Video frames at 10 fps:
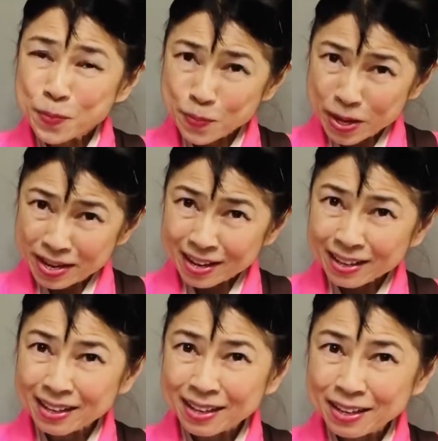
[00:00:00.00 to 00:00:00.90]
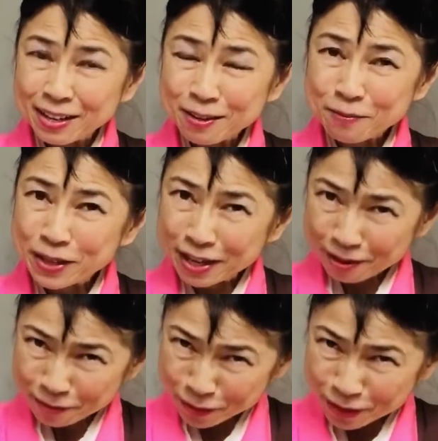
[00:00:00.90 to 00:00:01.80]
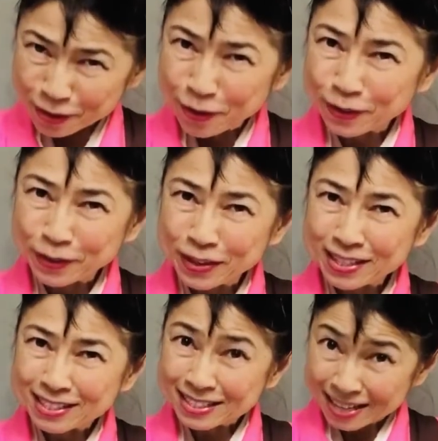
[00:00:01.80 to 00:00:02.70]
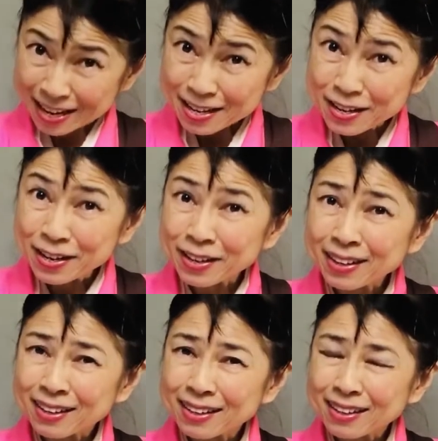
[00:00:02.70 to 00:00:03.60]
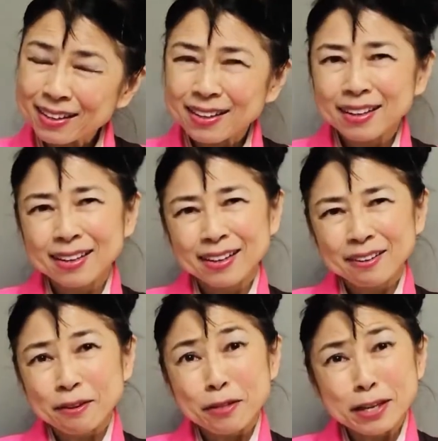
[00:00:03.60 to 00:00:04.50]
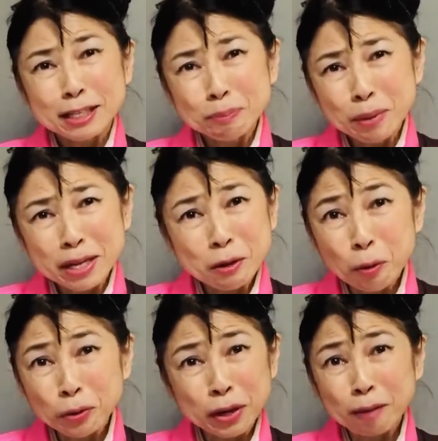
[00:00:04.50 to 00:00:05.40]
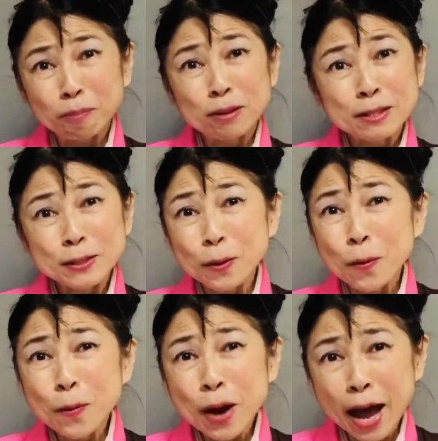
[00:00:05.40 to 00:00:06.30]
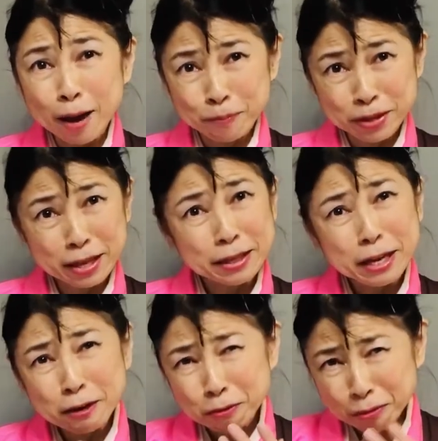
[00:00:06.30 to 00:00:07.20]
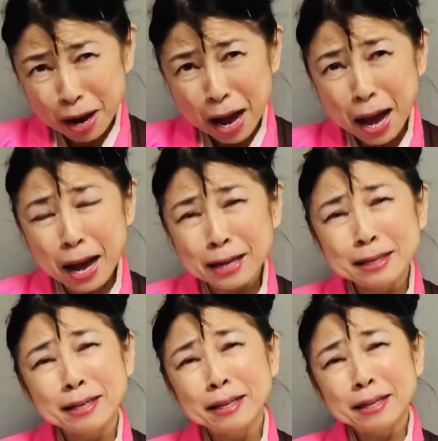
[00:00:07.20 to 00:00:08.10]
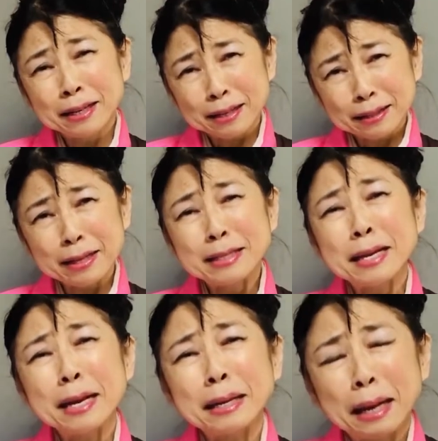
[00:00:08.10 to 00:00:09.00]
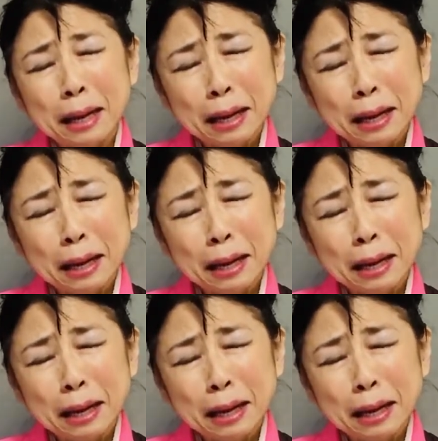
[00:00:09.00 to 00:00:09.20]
"May I become your daughter and stay here?" Well, this made the old couple so happy that they cried. They said,